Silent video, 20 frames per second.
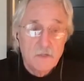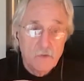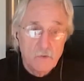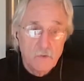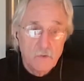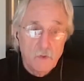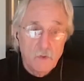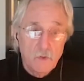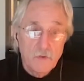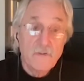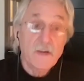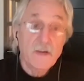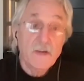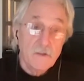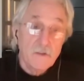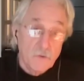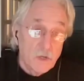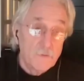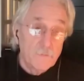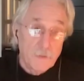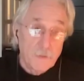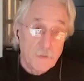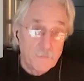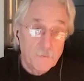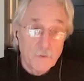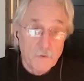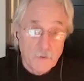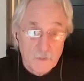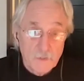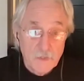to evaluate
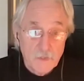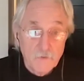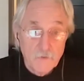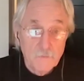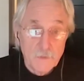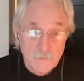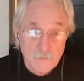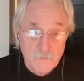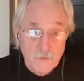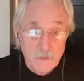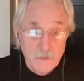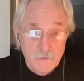people in terms of